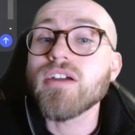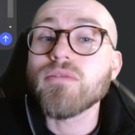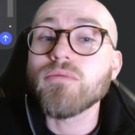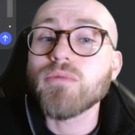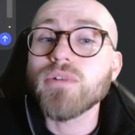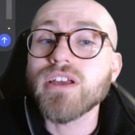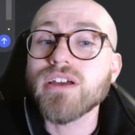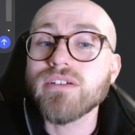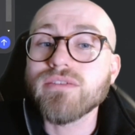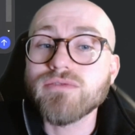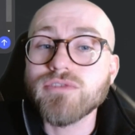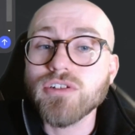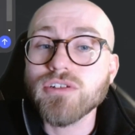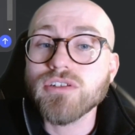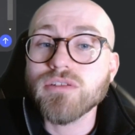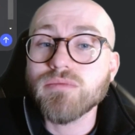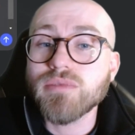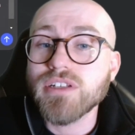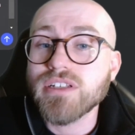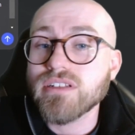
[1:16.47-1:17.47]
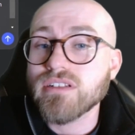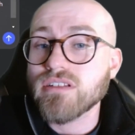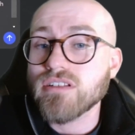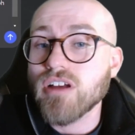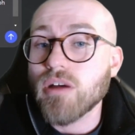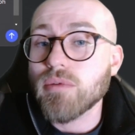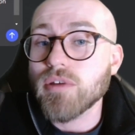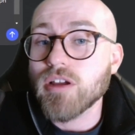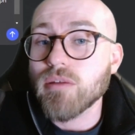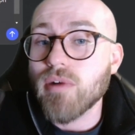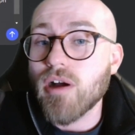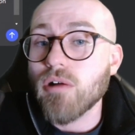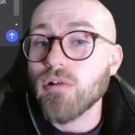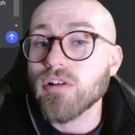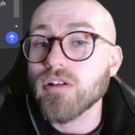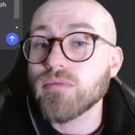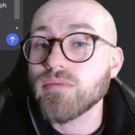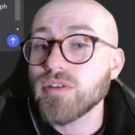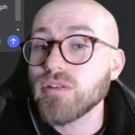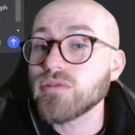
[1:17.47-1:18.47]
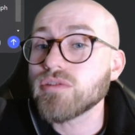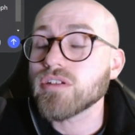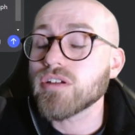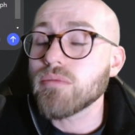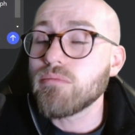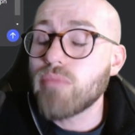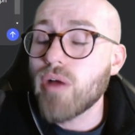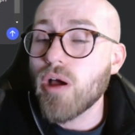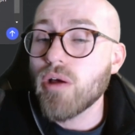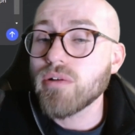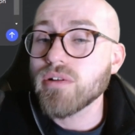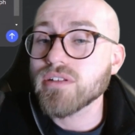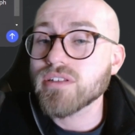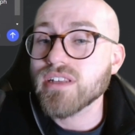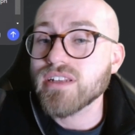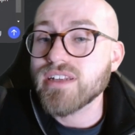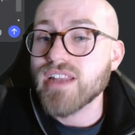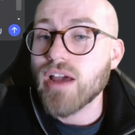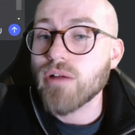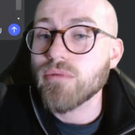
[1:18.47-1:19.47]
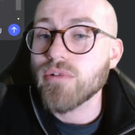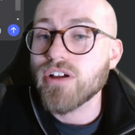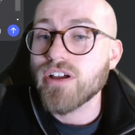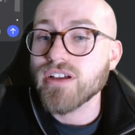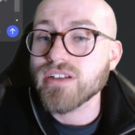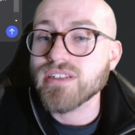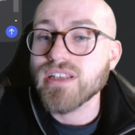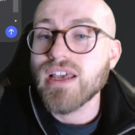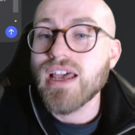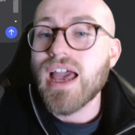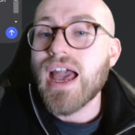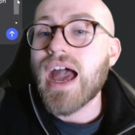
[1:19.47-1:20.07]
We have just completed a topic about computer components and networks.